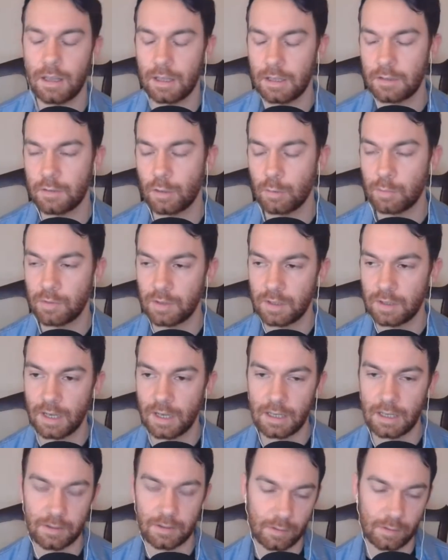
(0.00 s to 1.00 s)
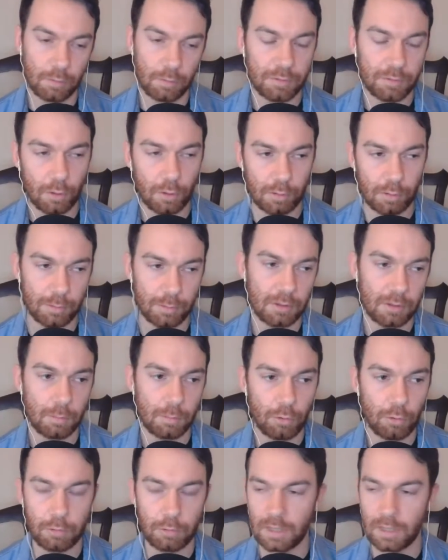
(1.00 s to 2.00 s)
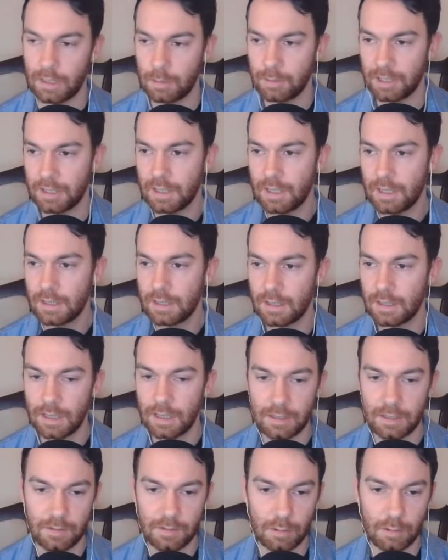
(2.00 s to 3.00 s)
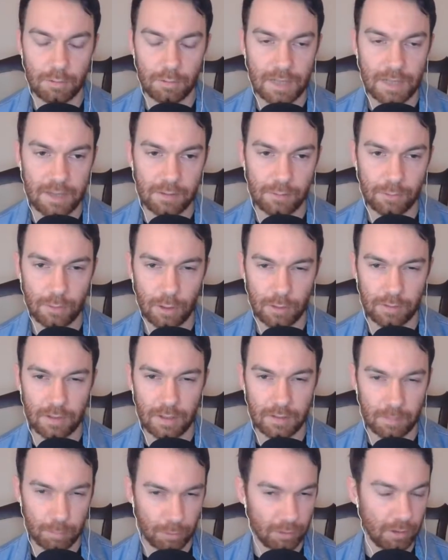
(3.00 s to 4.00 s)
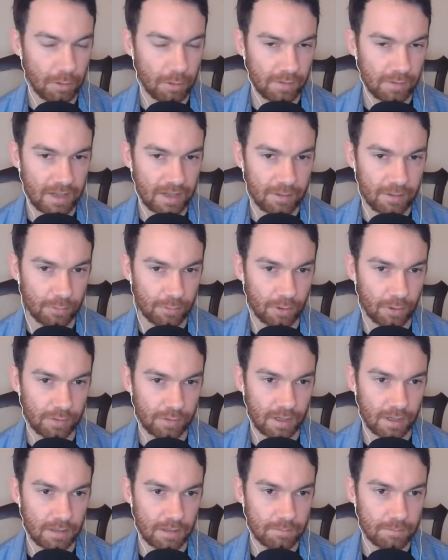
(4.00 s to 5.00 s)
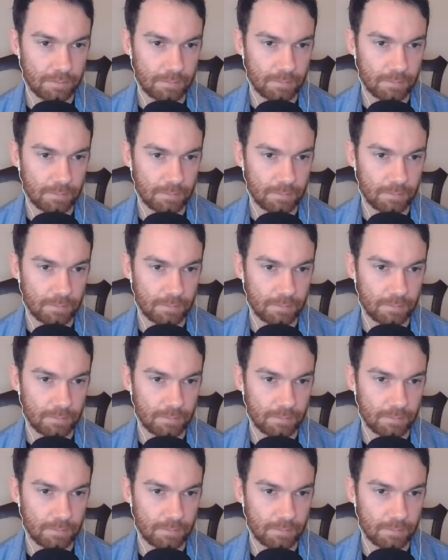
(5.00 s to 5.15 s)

in terms of the islands, so we've talked about the border a little bit. The islands, you have Lesvos. It's pronounced Lesvos, yeah?